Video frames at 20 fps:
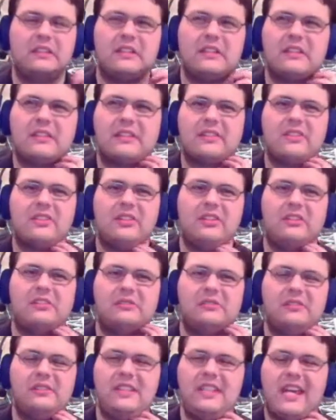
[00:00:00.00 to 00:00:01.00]

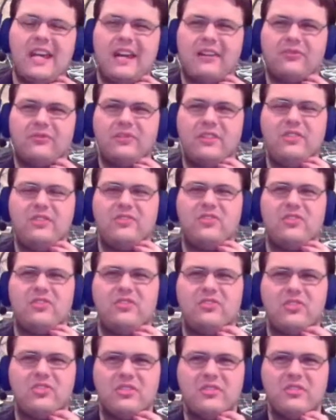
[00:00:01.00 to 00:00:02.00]
So yeah,
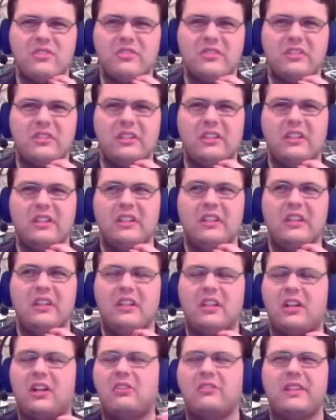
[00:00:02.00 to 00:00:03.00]
Ryusoulger.
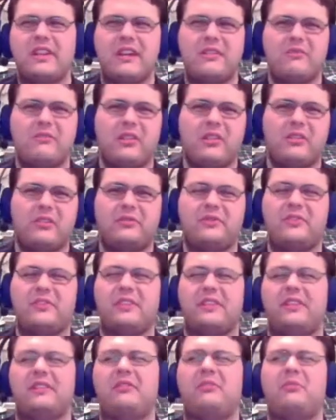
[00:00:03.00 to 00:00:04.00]
Okay, well,
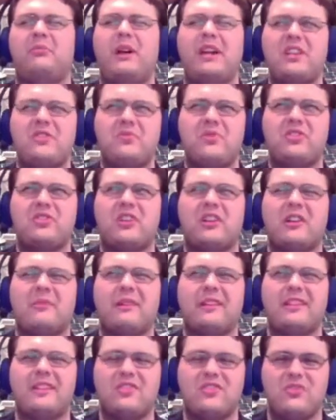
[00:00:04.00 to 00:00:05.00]
might as well talk
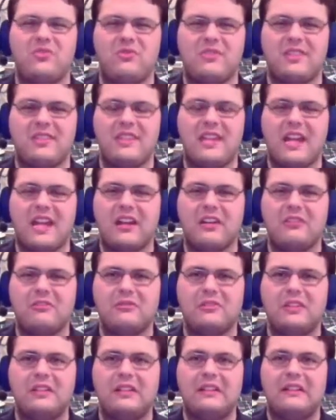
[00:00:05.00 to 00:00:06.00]
about the suits
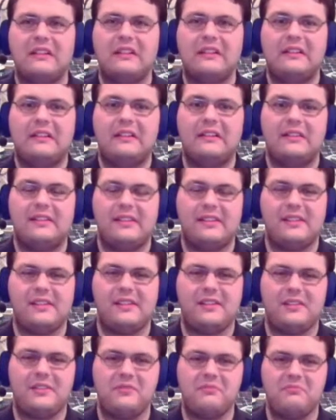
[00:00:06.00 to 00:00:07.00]
now.
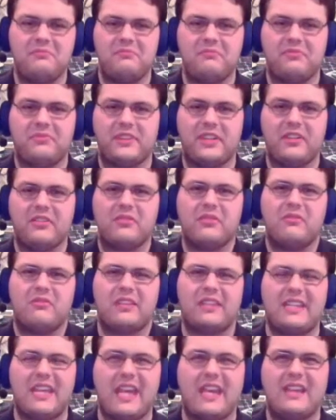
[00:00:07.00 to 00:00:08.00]
They're
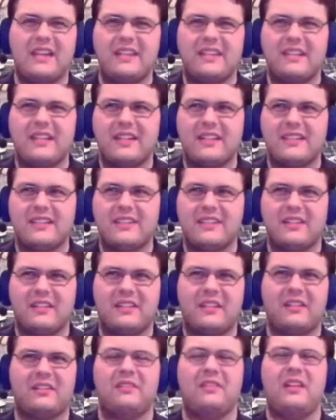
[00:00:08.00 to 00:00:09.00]
okay, I guess.
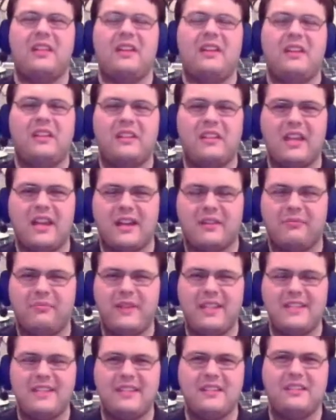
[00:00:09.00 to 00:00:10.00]
Yeah,
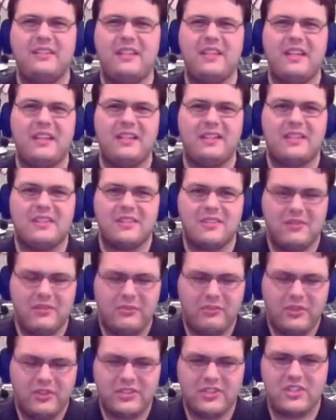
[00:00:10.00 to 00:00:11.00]
basically it's
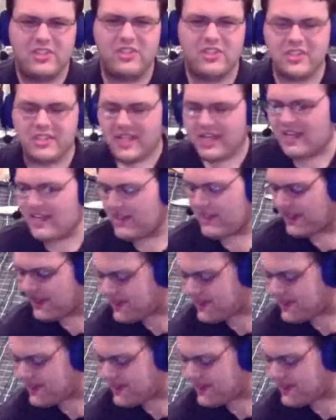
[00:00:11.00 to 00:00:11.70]
mostly just a